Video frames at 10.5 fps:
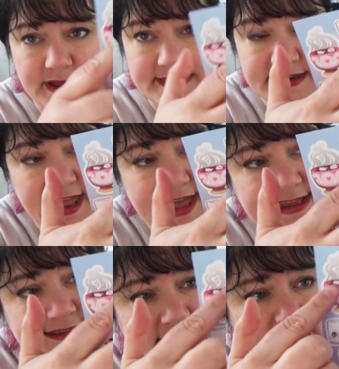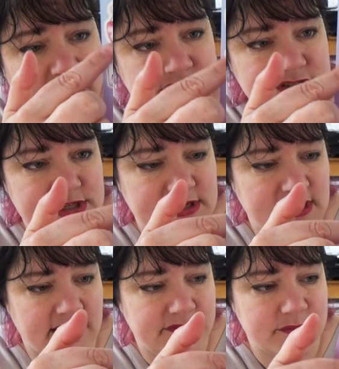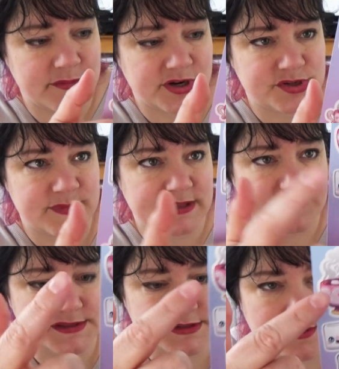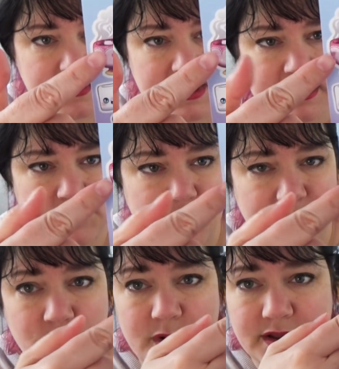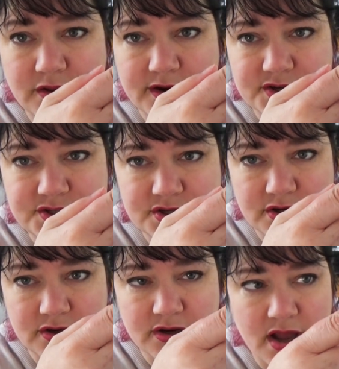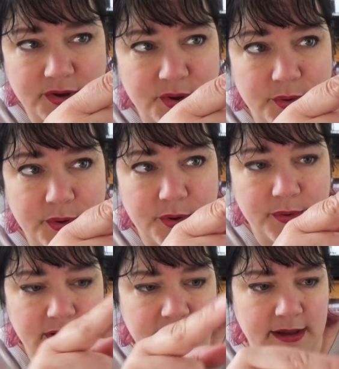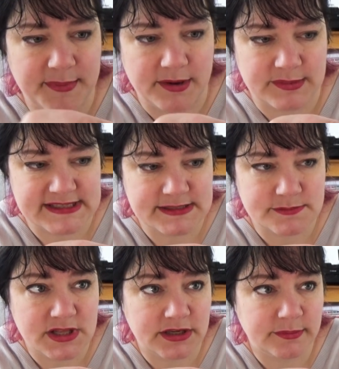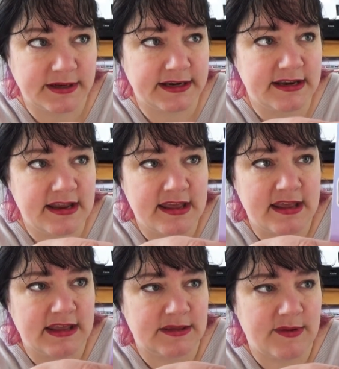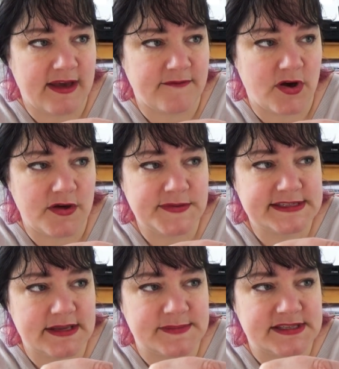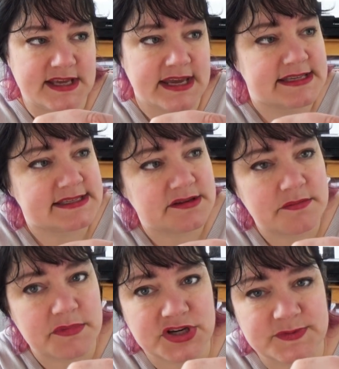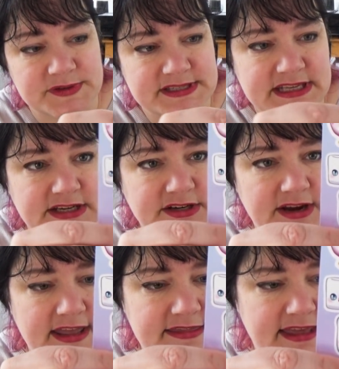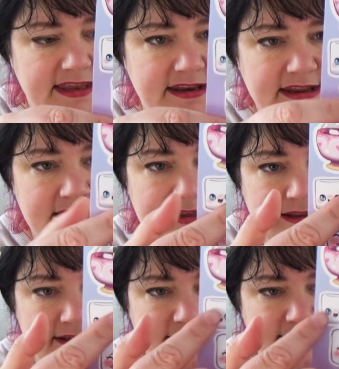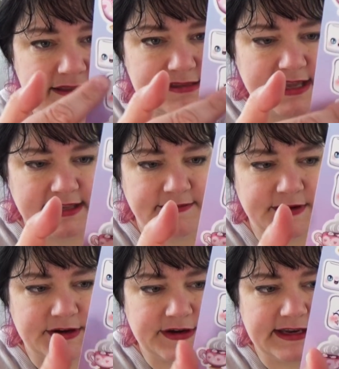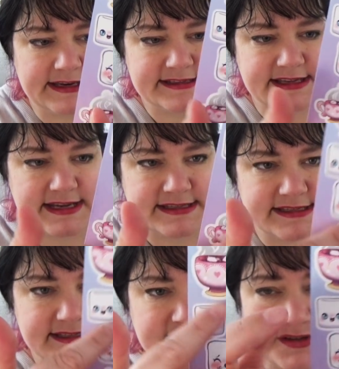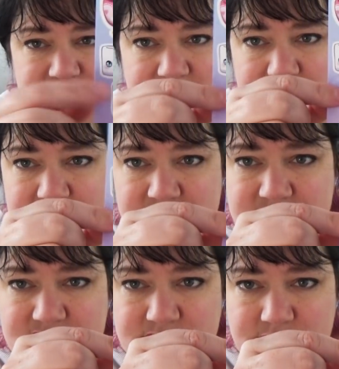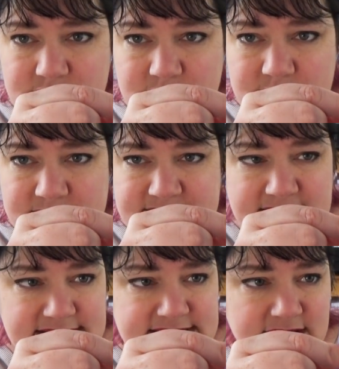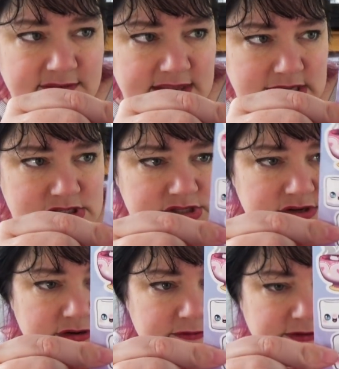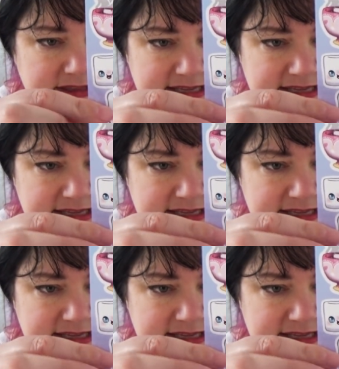and then has a collection of the marshmallows. So you have one large hot cocoa cup and one smaller one. You have all the same size marshmallows here and then slightly varying sizes here. So you get two sets of each for